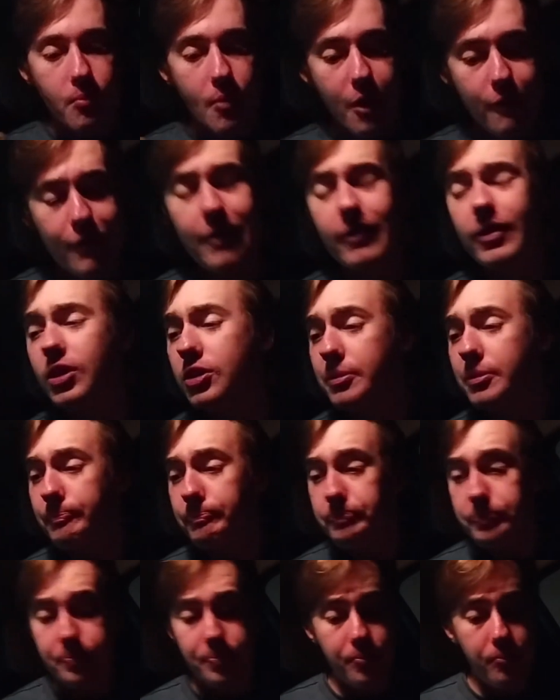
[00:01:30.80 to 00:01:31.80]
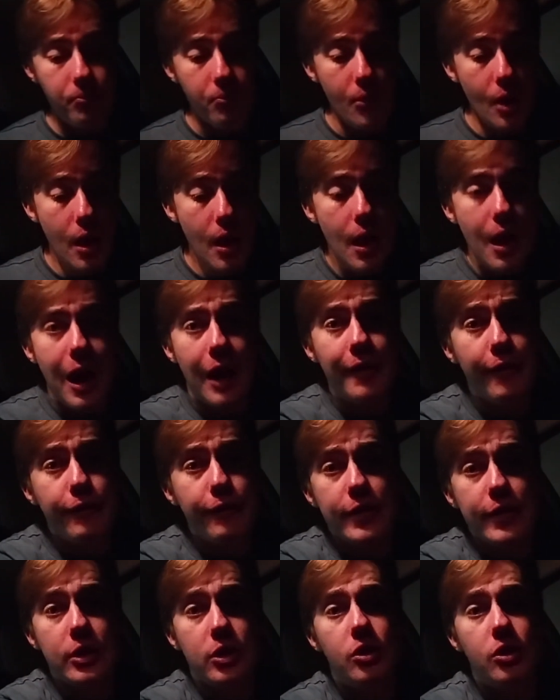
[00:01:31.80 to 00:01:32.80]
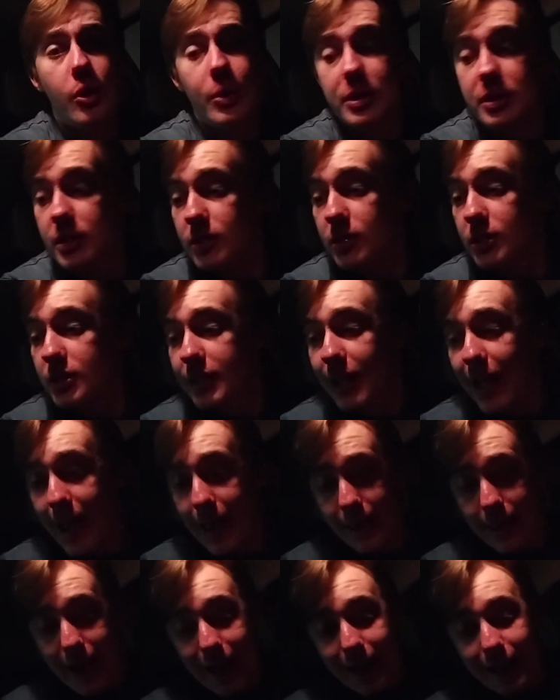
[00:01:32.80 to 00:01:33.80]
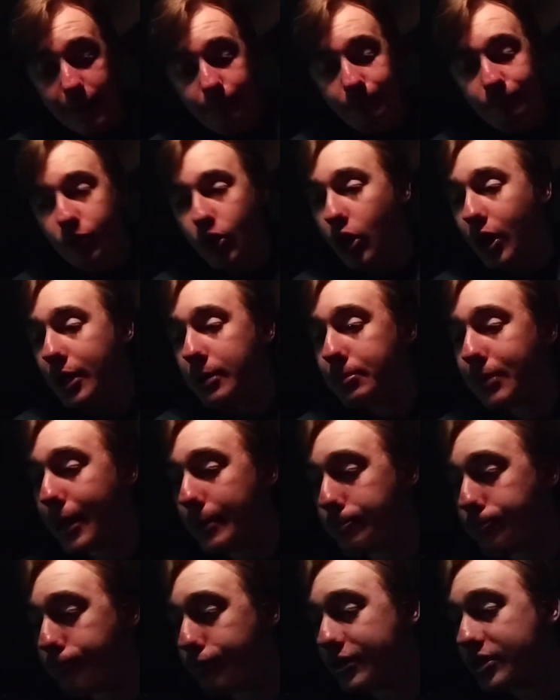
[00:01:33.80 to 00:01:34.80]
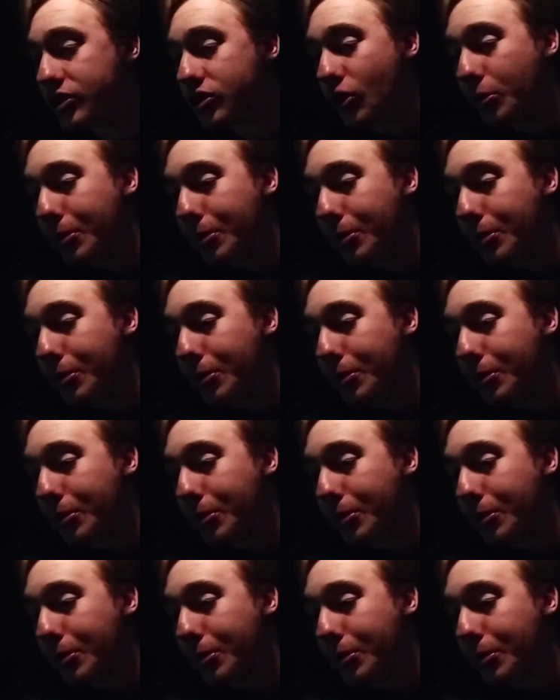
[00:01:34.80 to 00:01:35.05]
Very good. Another thing to note is that today I am not in my Bristol